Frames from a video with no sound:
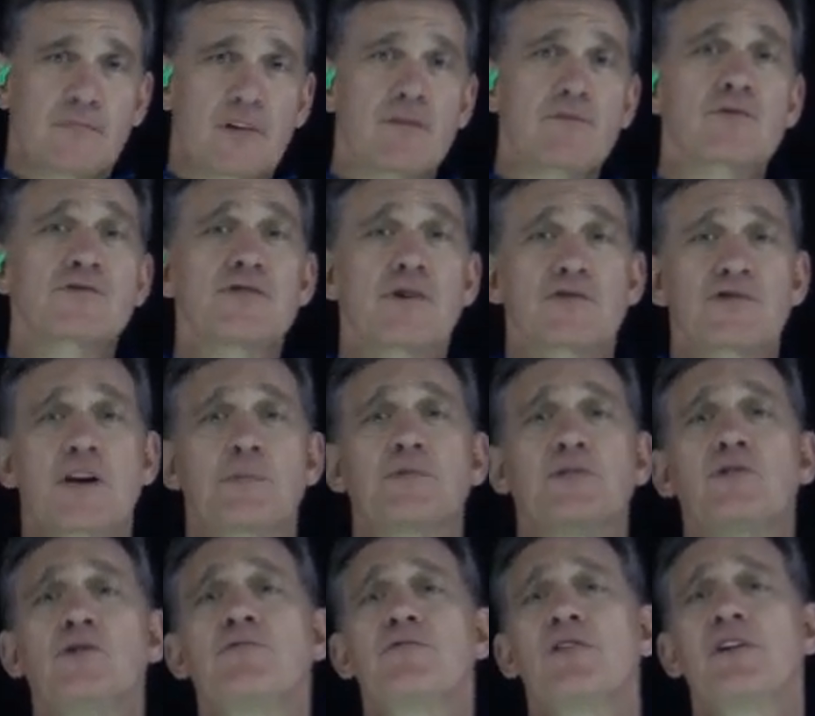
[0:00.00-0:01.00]
There's no
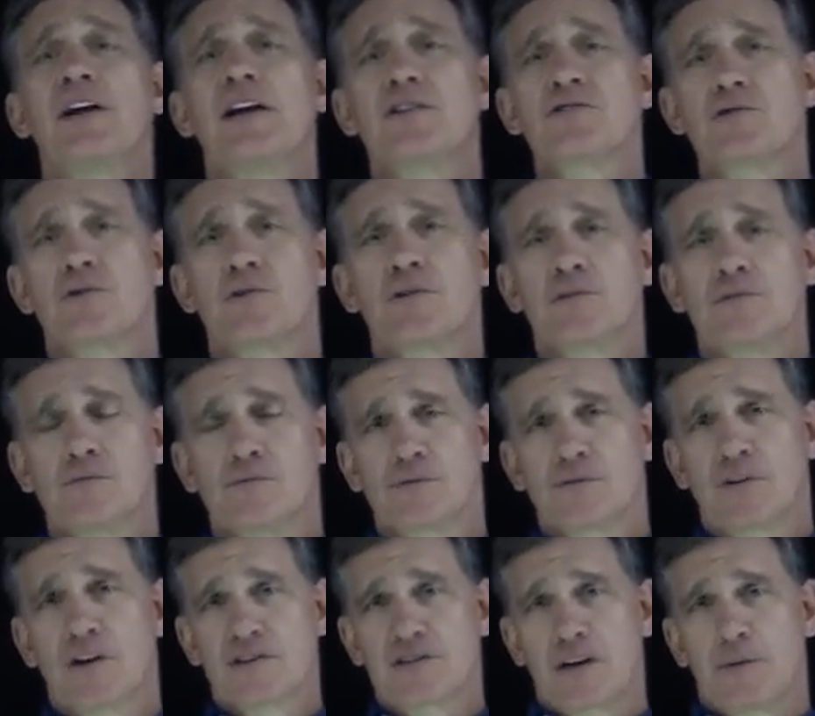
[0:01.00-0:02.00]
substitute for hands-on,
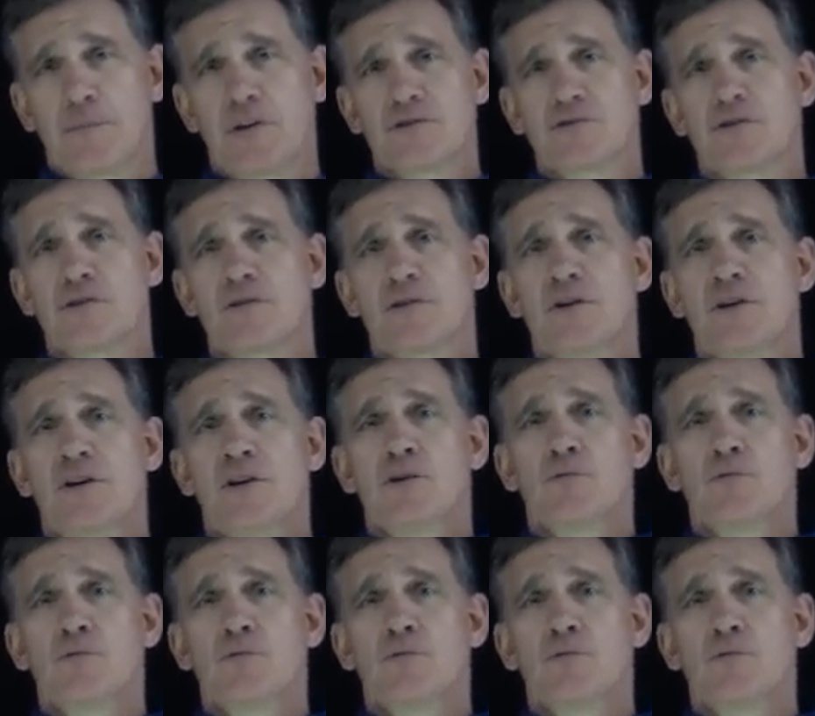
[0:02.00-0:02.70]
as I mentioned.